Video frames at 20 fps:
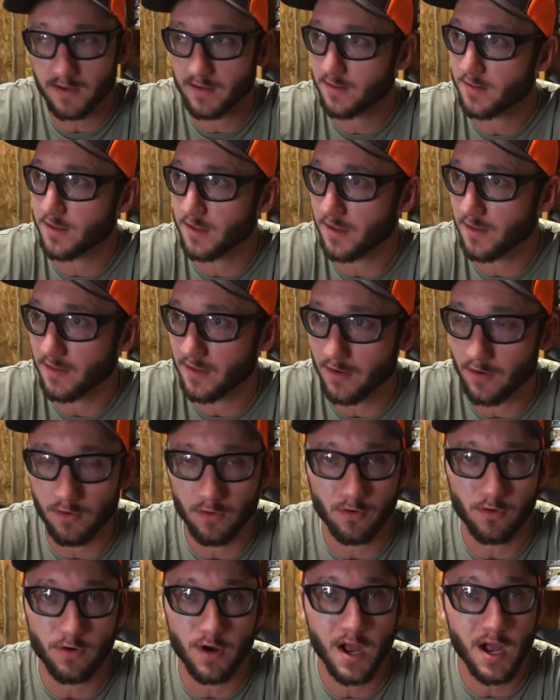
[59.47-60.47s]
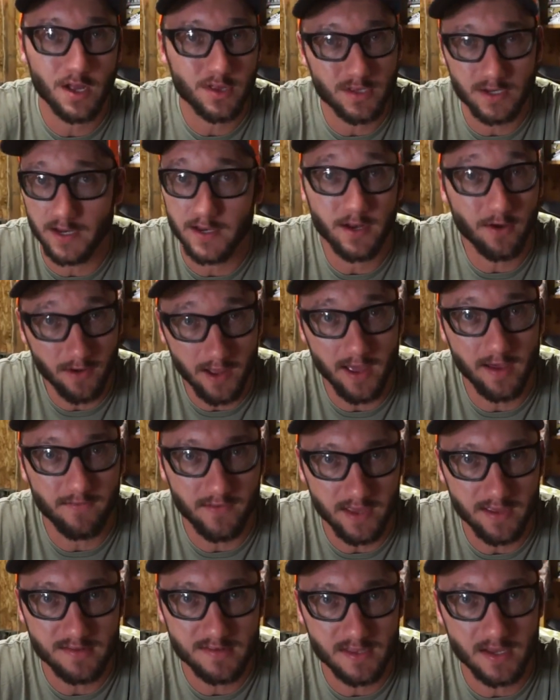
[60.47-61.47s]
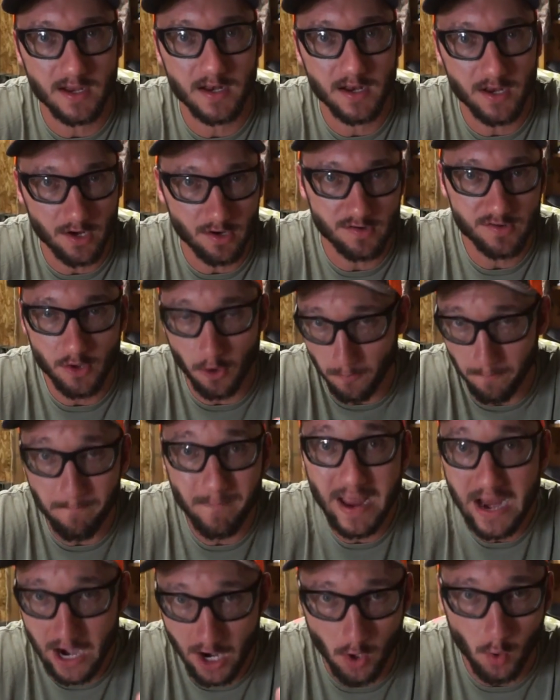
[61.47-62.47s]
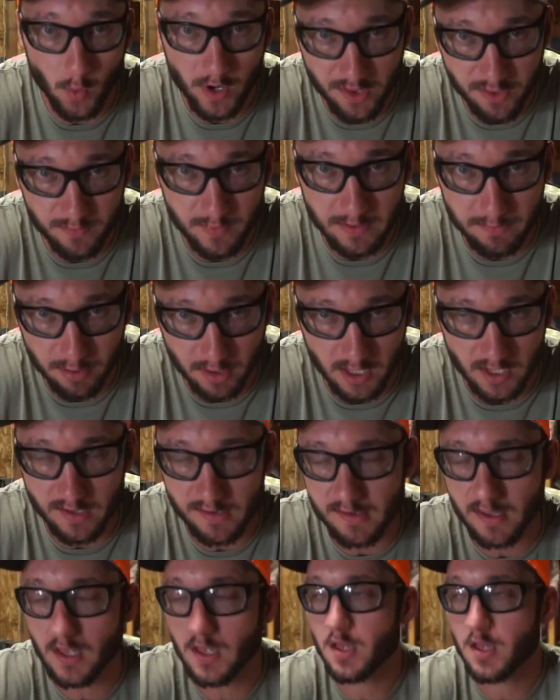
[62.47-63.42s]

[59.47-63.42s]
It's in the old garage, and I don't have AC in here, so bear with me, please.